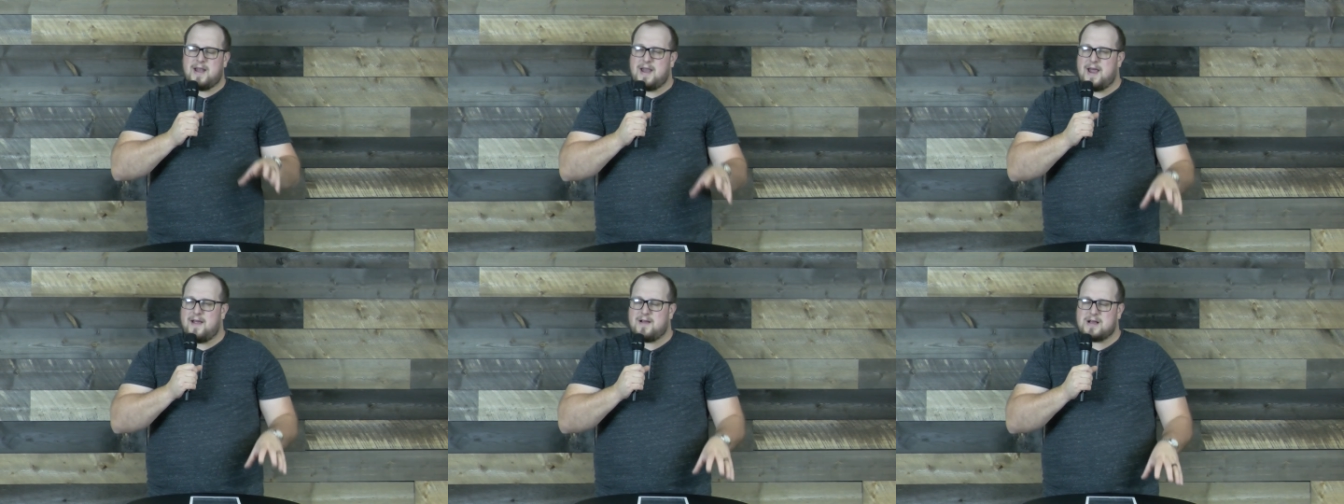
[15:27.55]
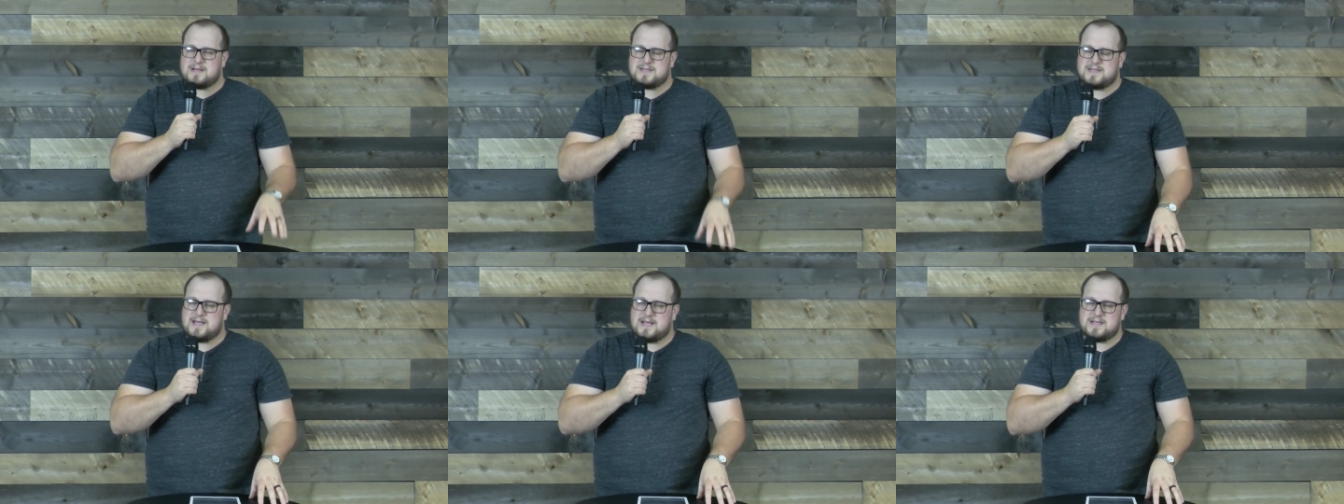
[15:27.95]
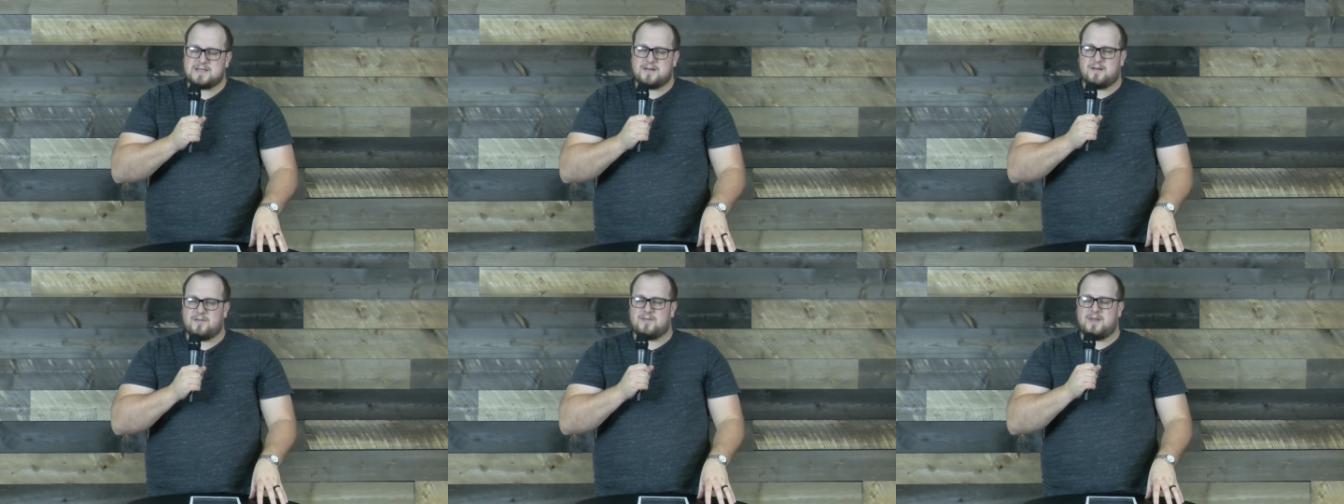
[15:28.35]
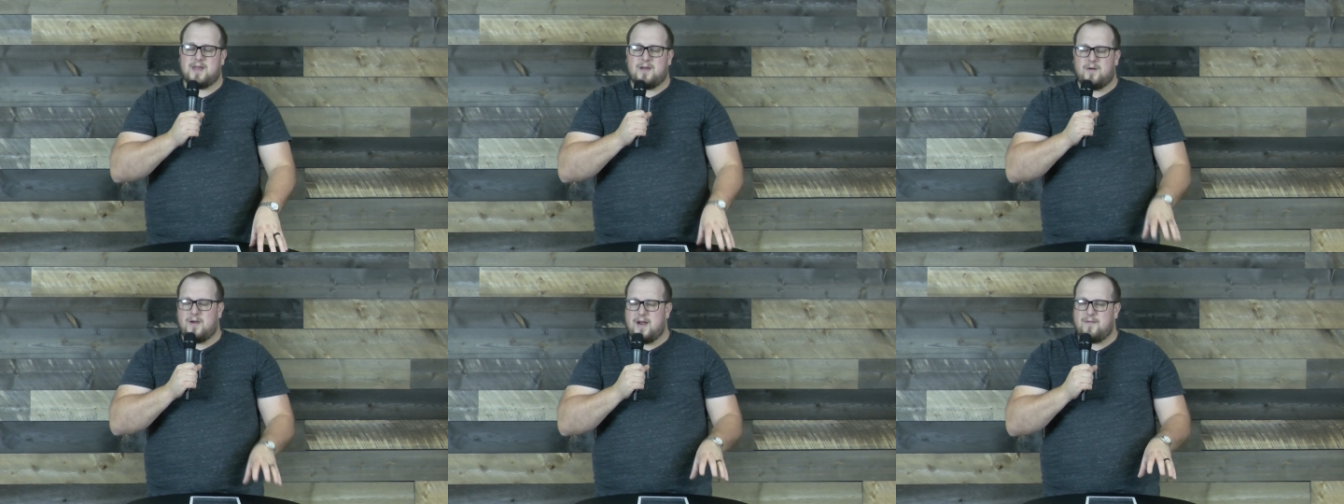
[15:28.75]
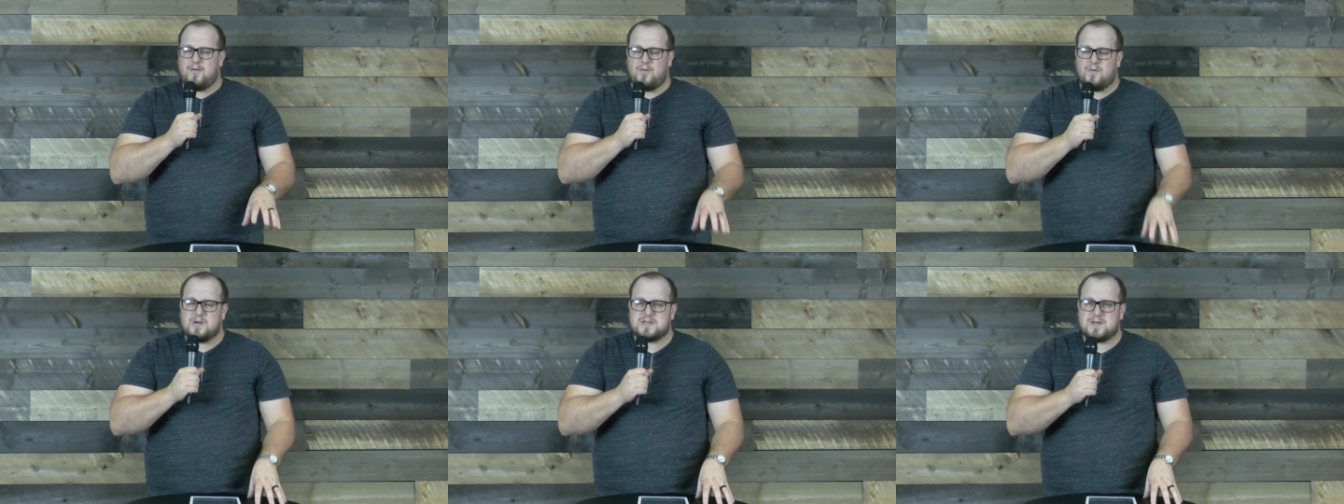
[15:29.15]
a seasonal thing or
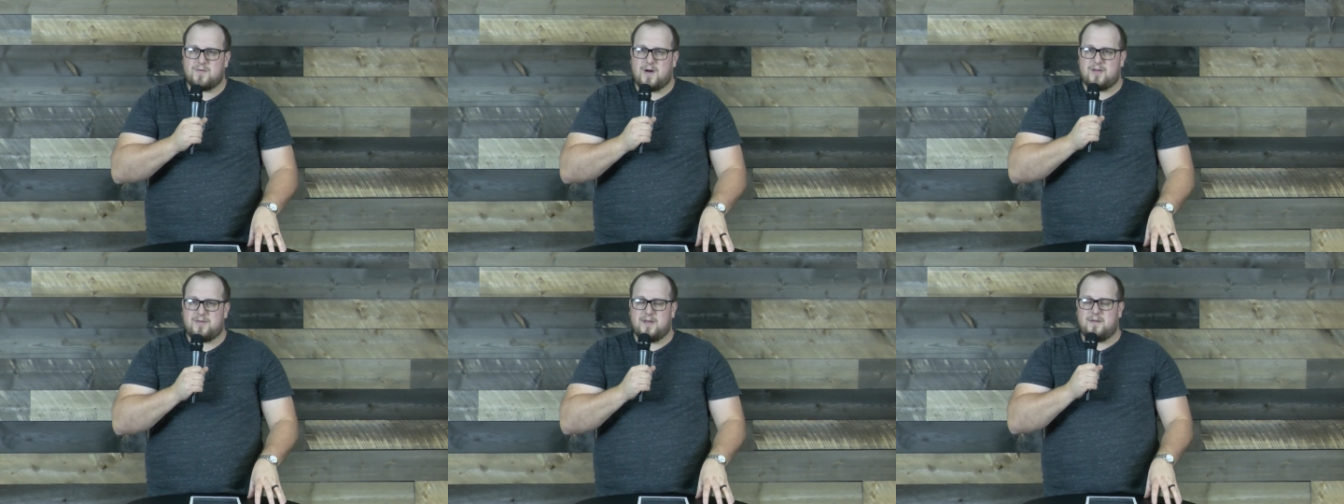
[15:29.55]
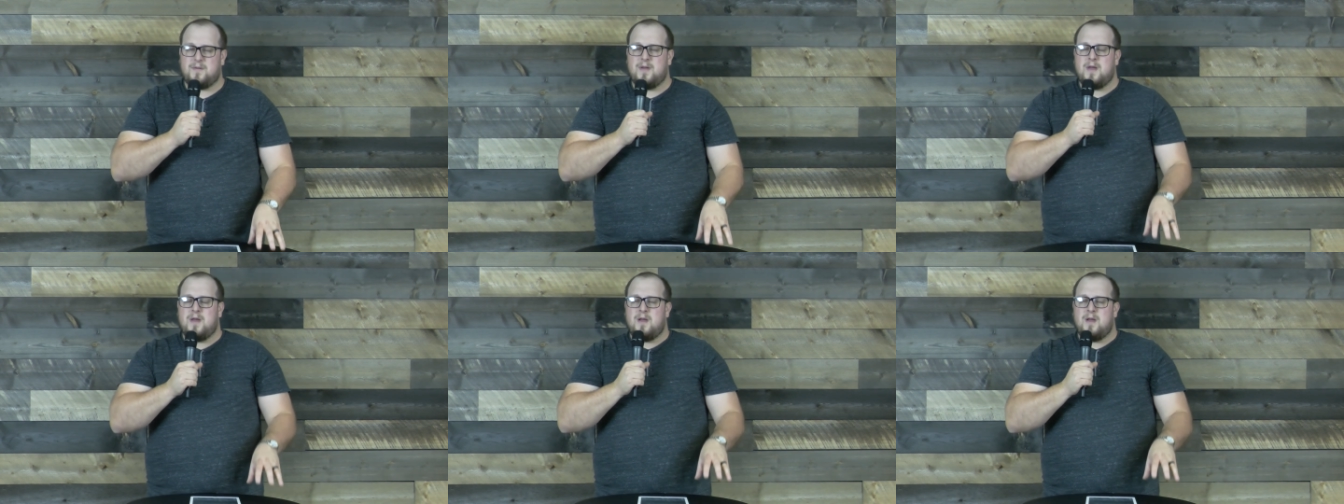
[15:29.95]
every once in a while thing,